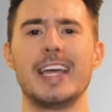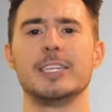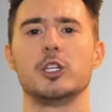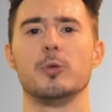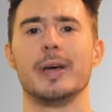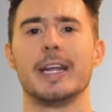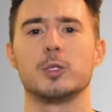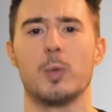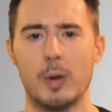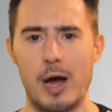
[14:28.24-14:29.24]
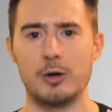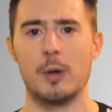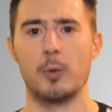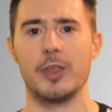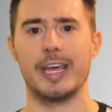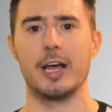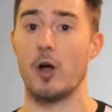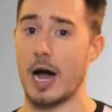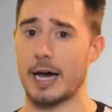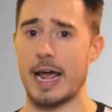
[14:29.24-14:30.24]
of 82 minutes, we wound up with a
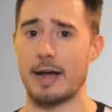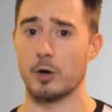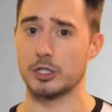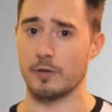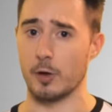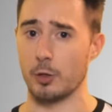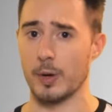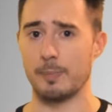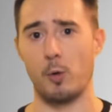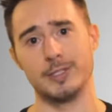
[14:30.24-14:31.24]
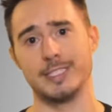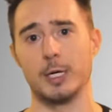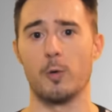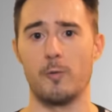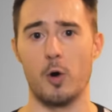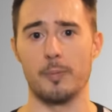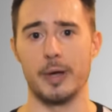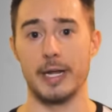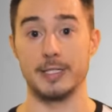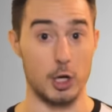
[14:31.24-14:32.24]
kill on average every 3.04
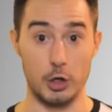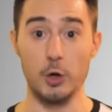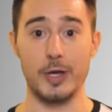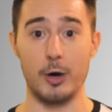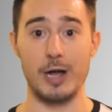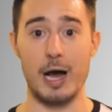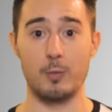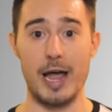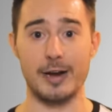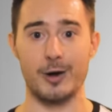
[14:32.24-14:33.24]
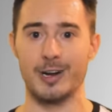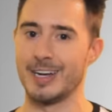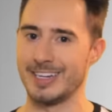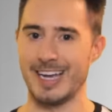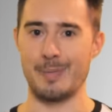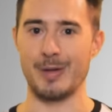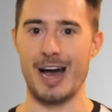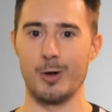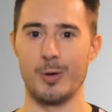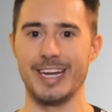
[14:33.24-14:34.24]
minutes, a new kill count record. Happy
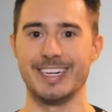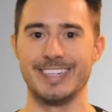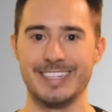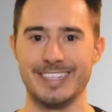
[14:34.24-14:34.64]
Halloween!